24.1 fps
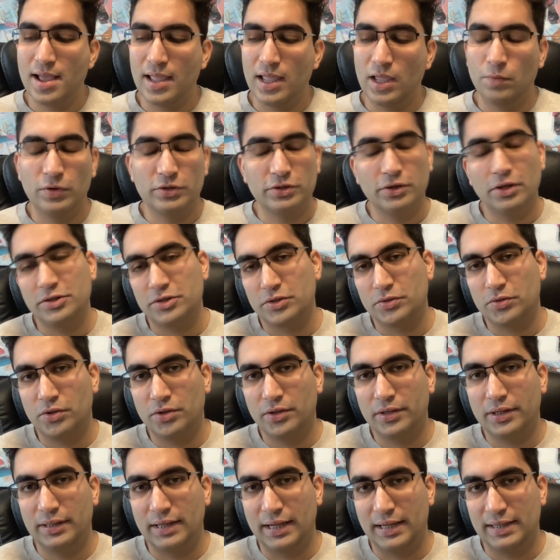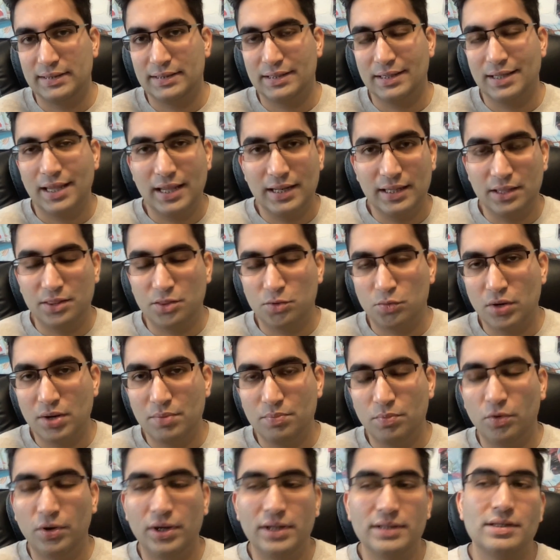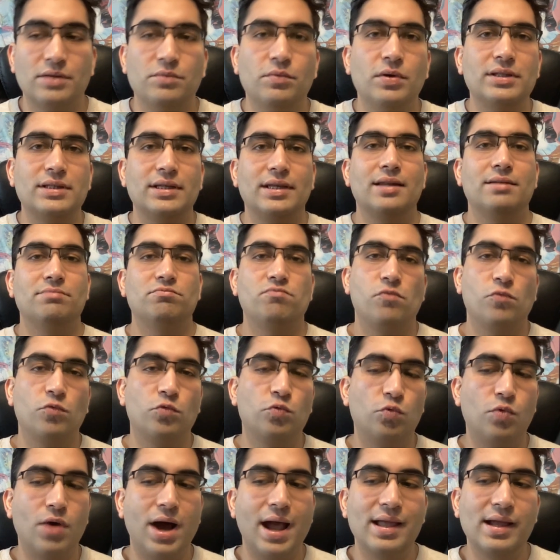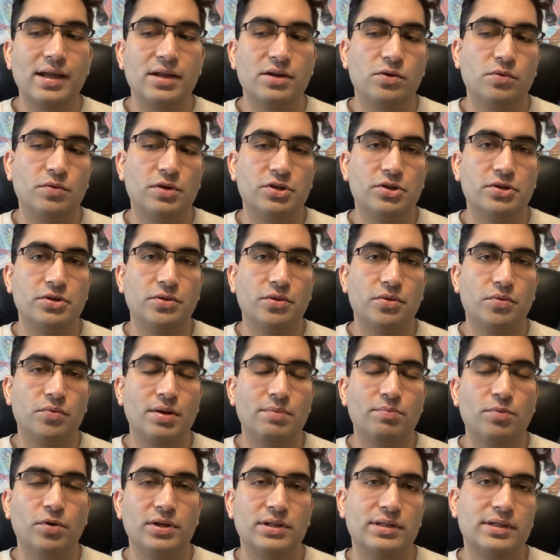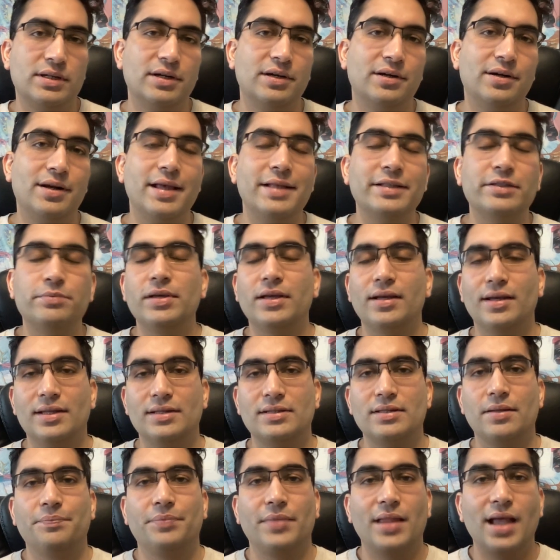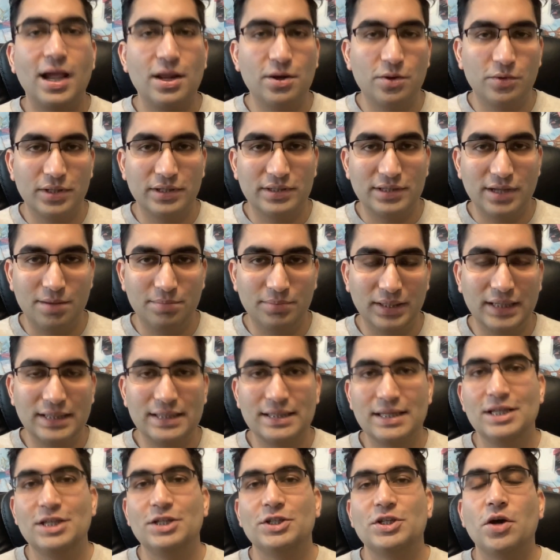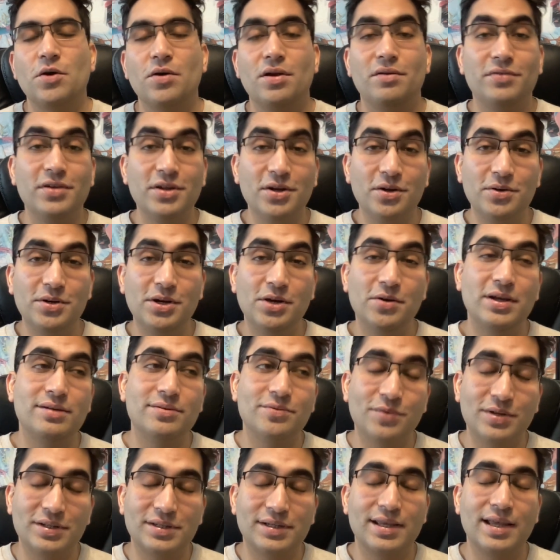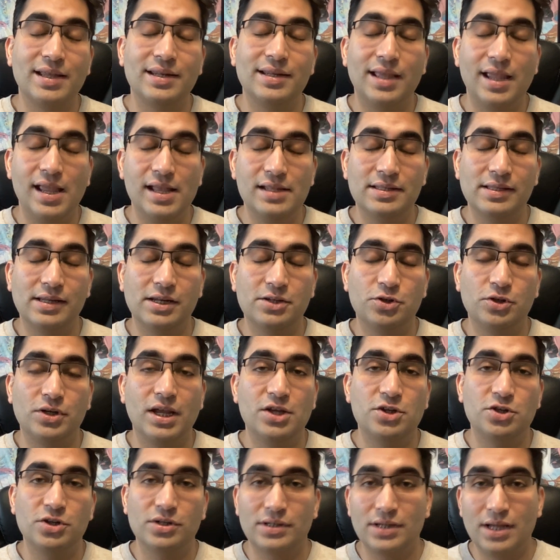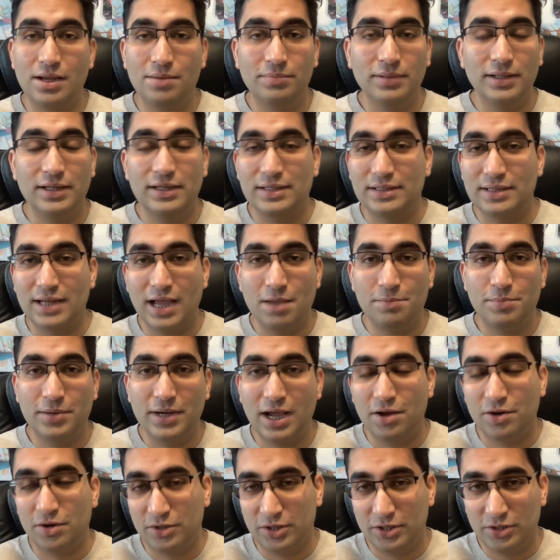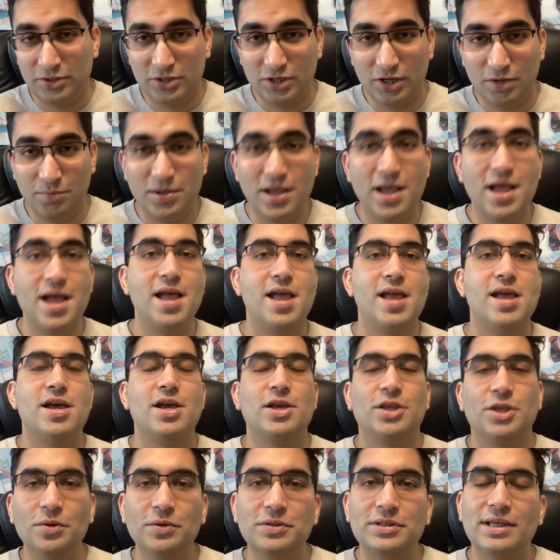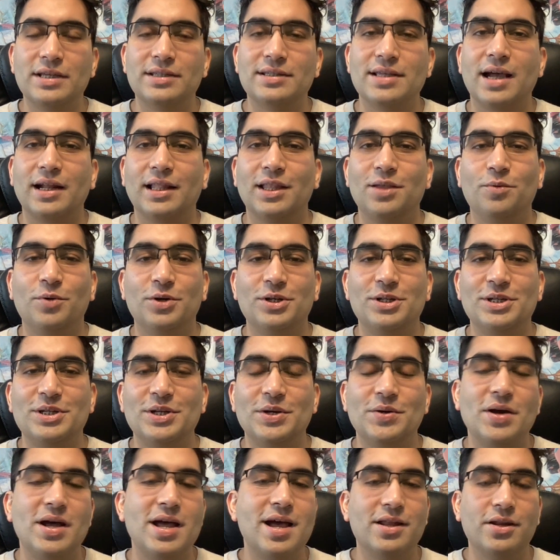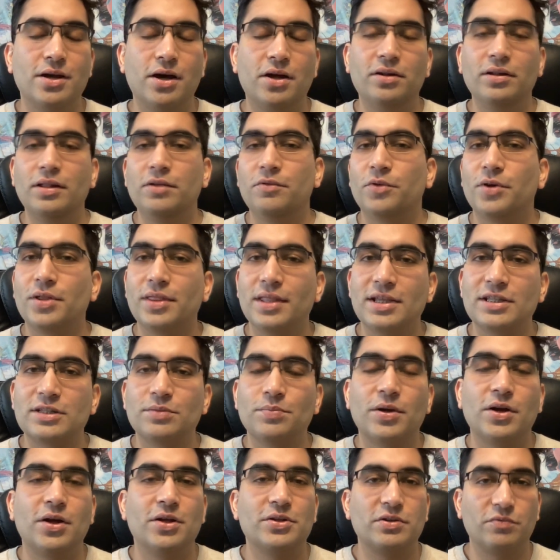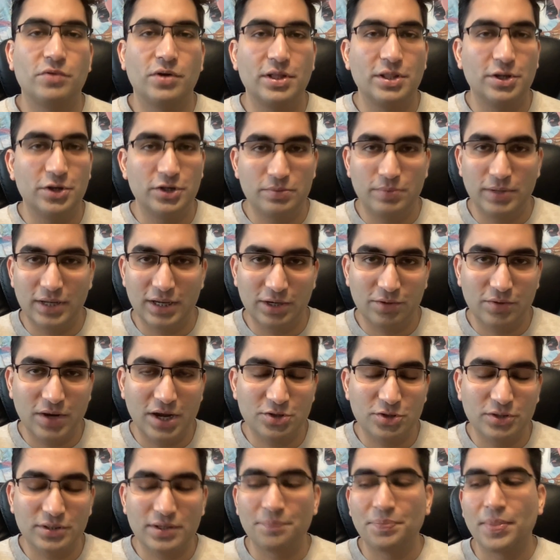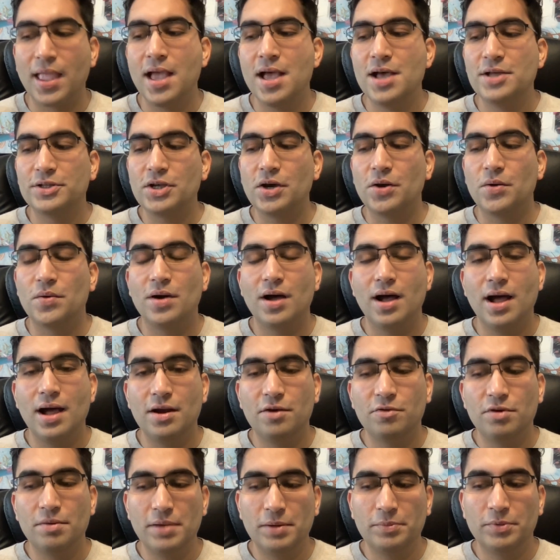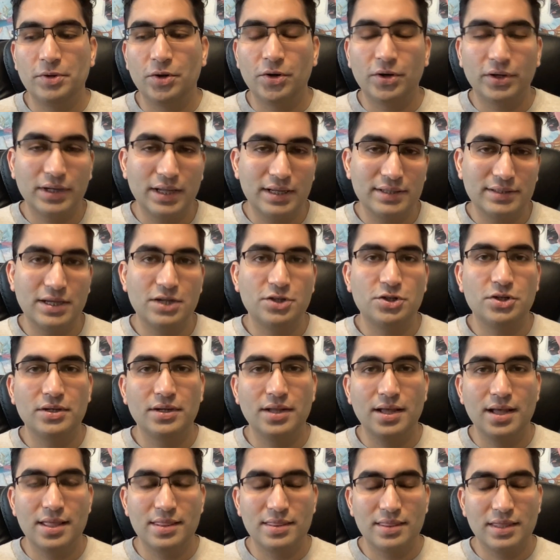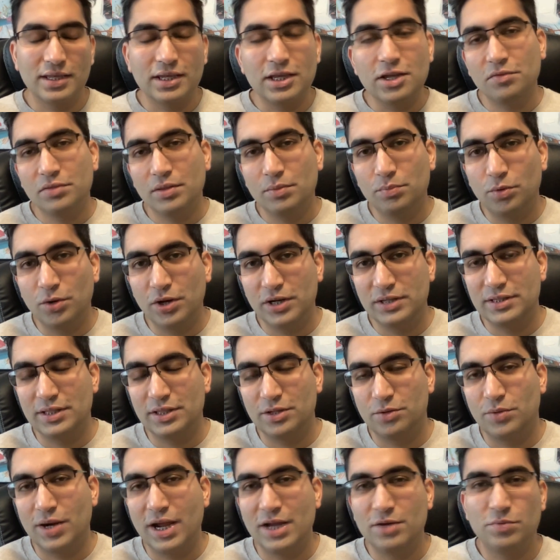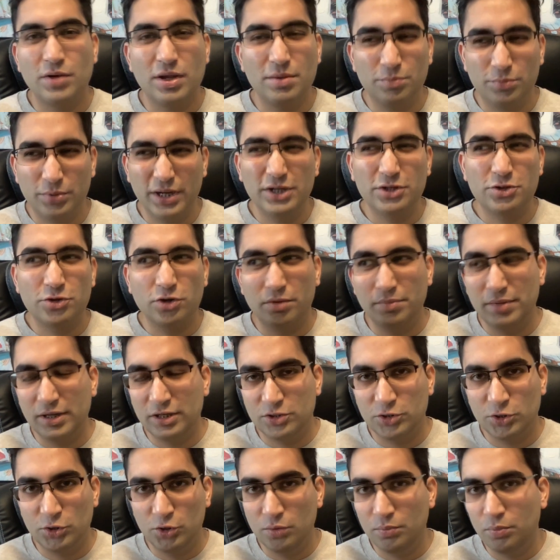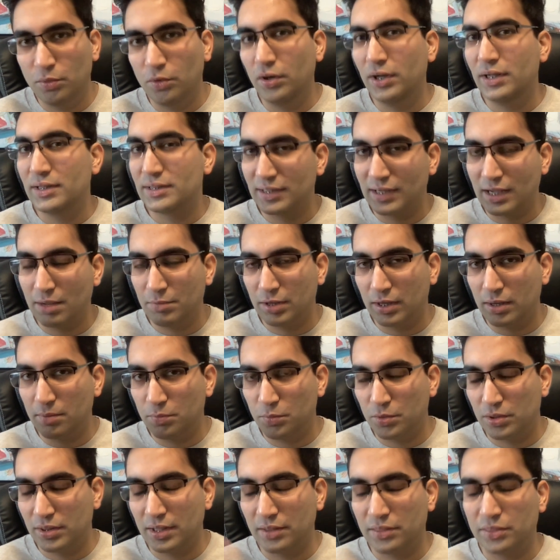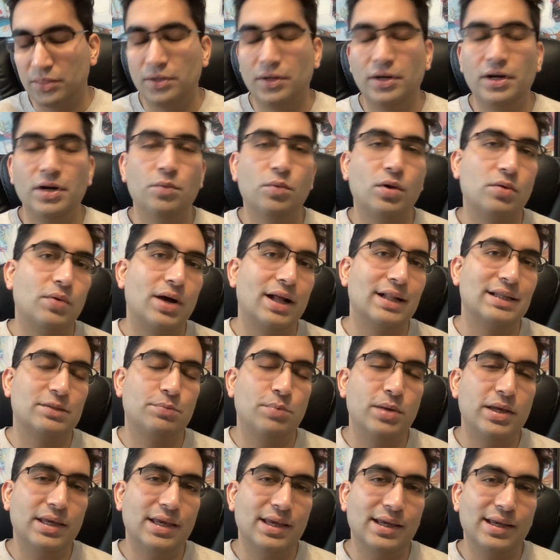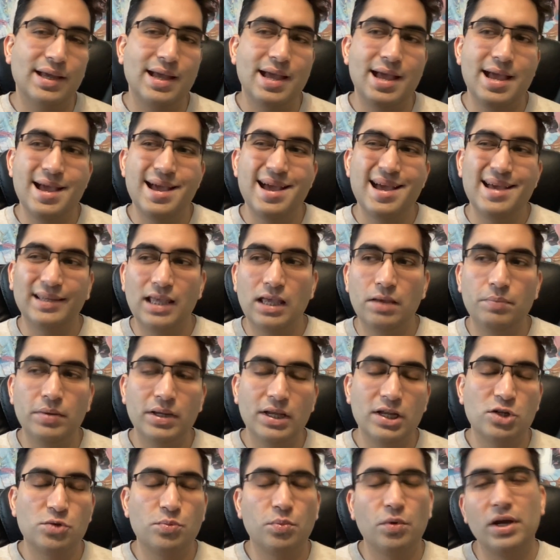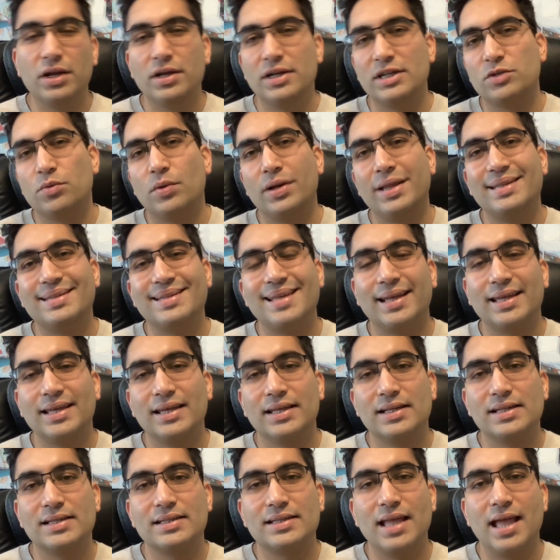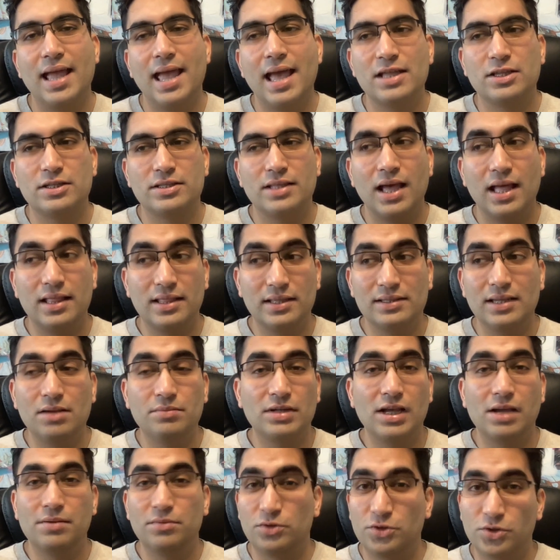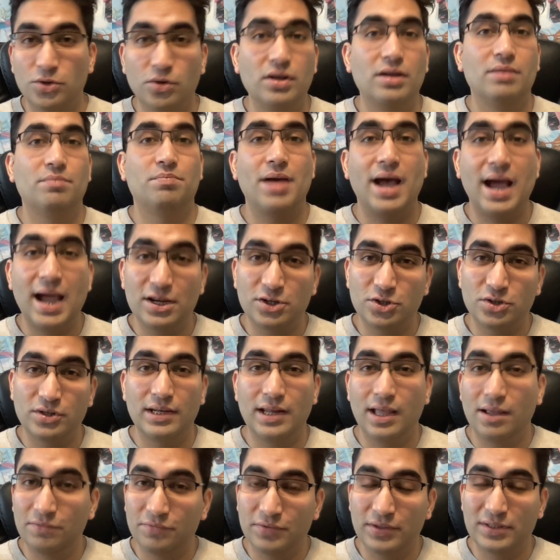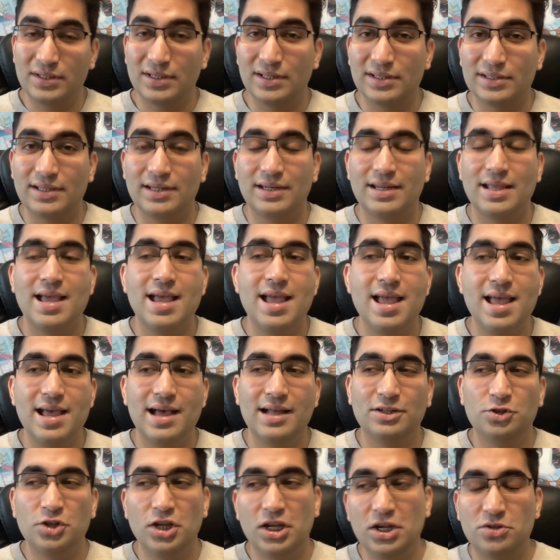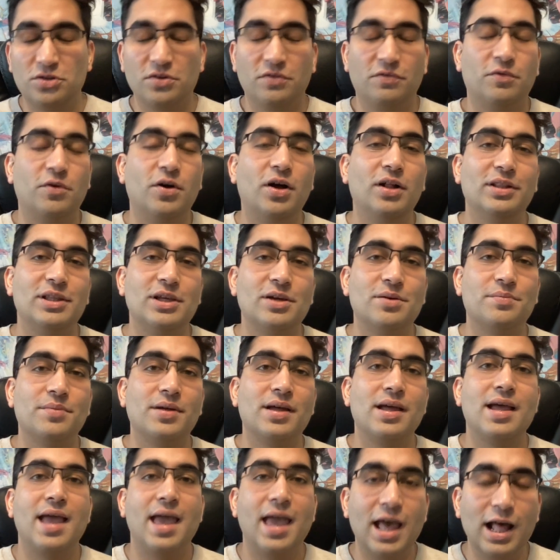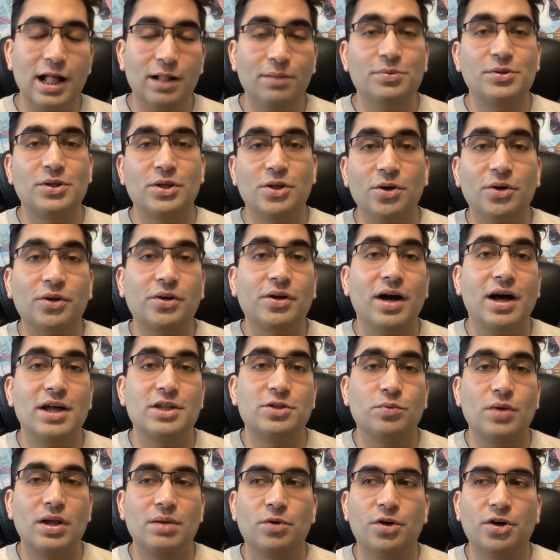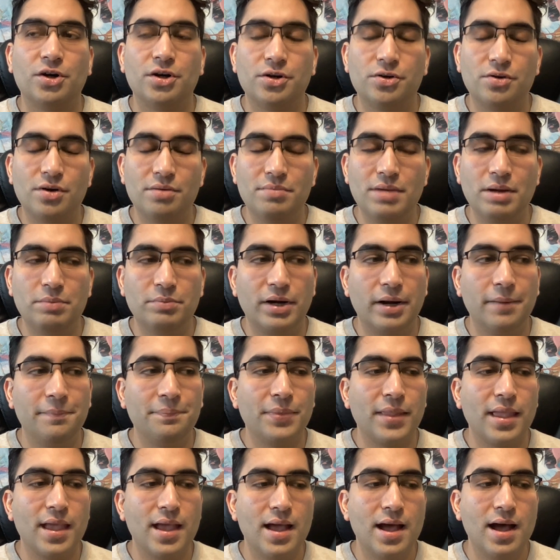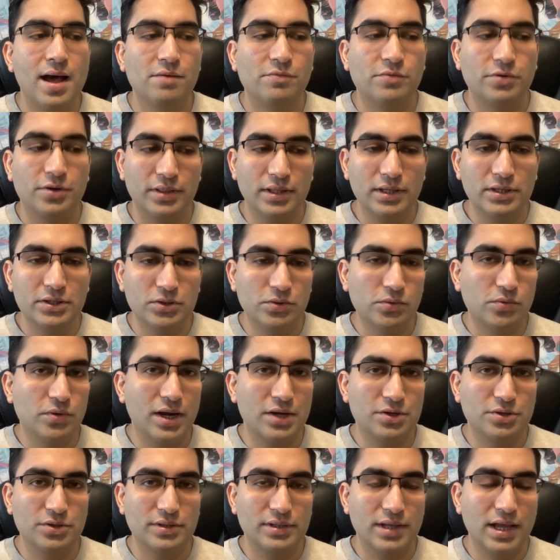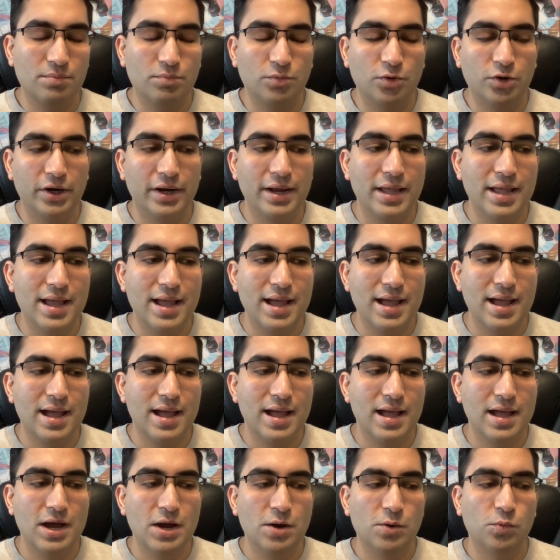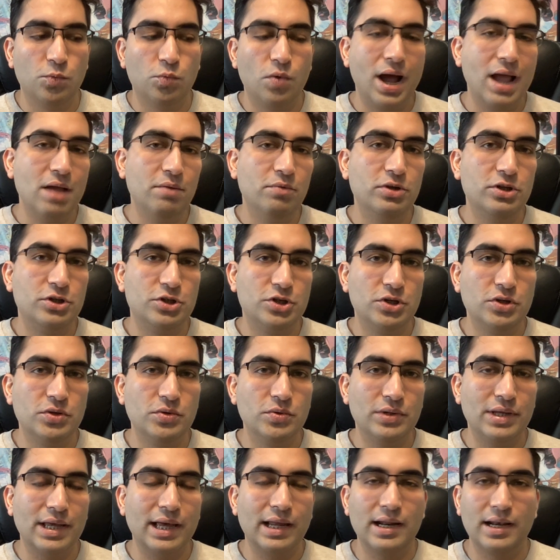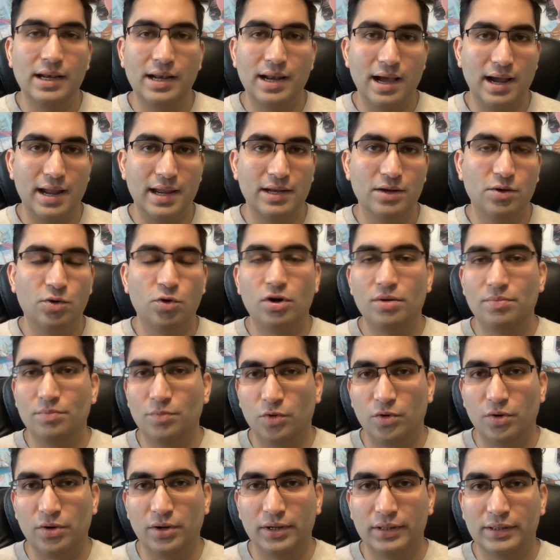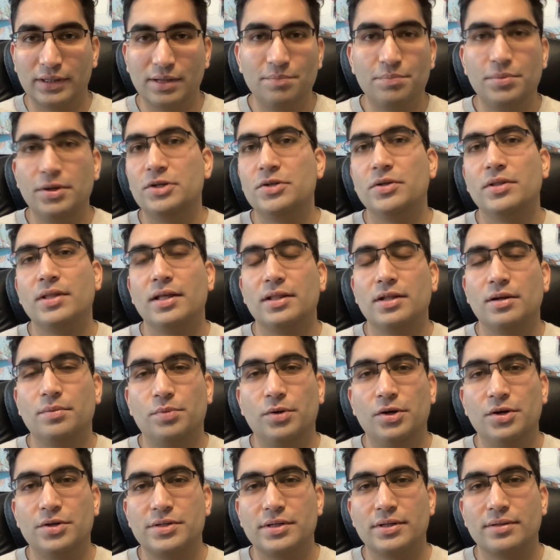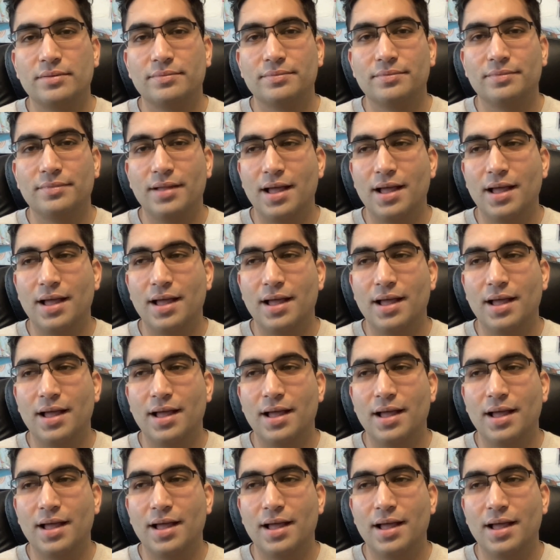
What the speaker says: It was also organized in the 3 points. And once again, why I know we should do 3 points here is because I know the templates. So if you don't know it, once again, AZ Education Templates, type it out on YouTube. You'll see exactly what to do, not only for this, but also for other speaking questions. So remember, organization, thinking of the points in the right way, brainstorming 2 points and coming up with the third one while speaking, keeping each point in 20 seconds, as at the same time showing passion and emphasis and change of volume helps your cause way more. Remember, for these 2 questions and more, why would you get a 9 or more compared to the other person?